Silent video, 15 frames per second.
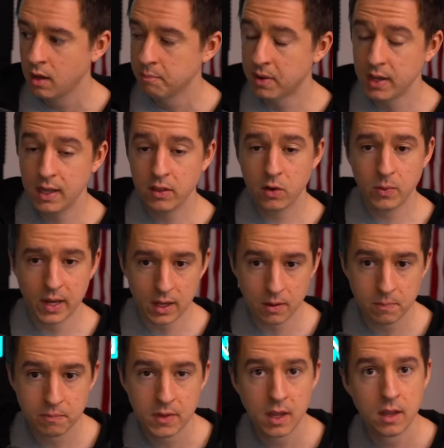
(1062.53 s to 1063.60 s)
But either way,
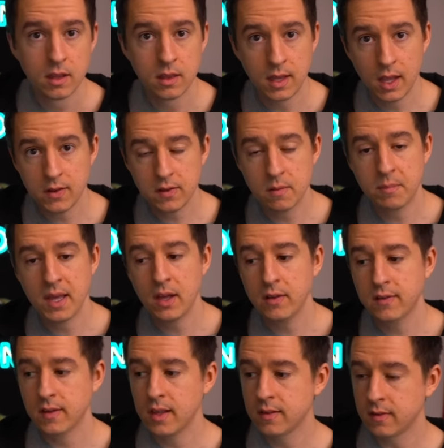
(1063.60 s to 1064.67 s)
Nelson
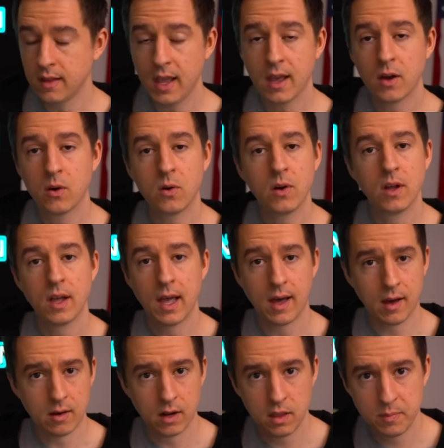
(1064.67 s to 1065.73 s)
Peltz is now
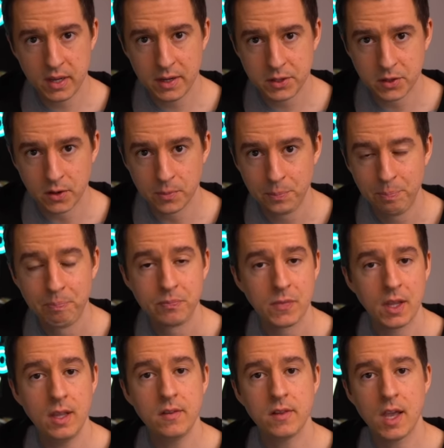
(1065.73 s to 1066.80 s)
out of the picture.
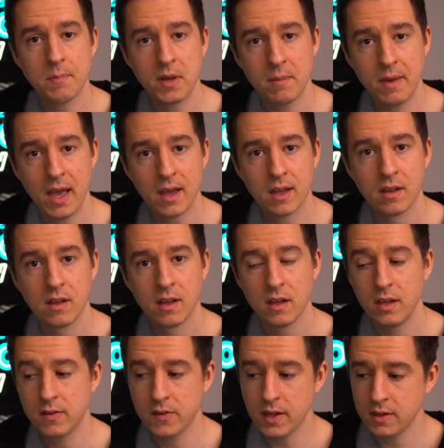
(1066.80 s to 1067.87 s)
He's stepping back.
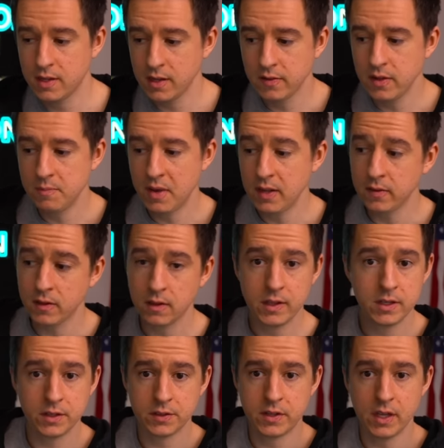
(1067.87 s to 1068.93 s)
He said, Disney
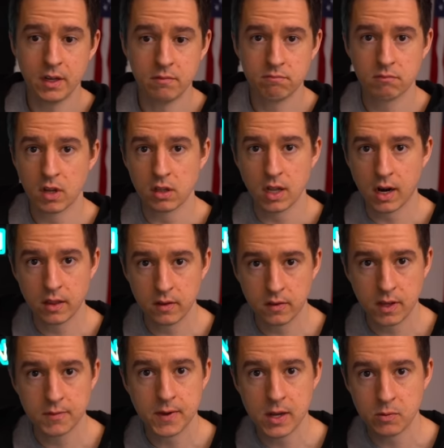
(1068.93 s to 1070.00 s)
basically just did a lot of the
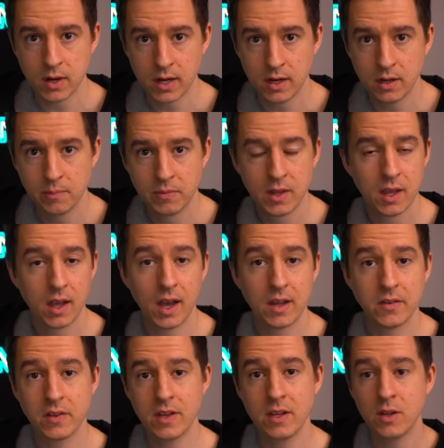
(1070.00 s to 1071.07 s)
stuff I wanted. I
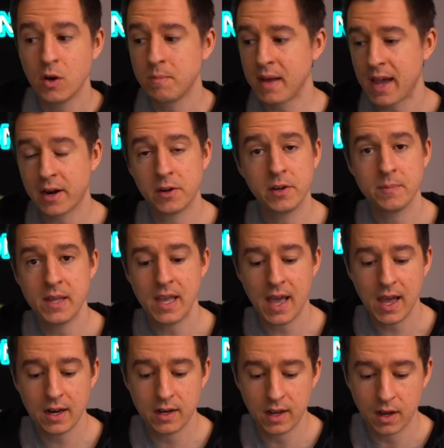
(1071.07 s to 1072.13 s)
see no battle to be
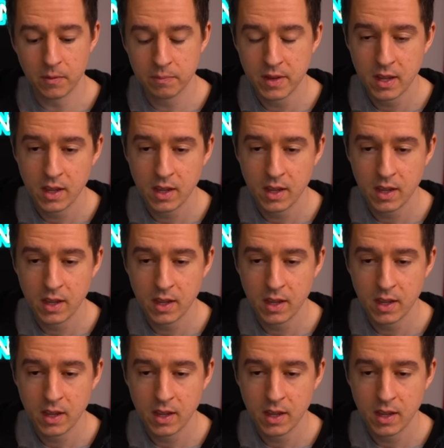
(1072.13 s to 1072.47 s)
had now.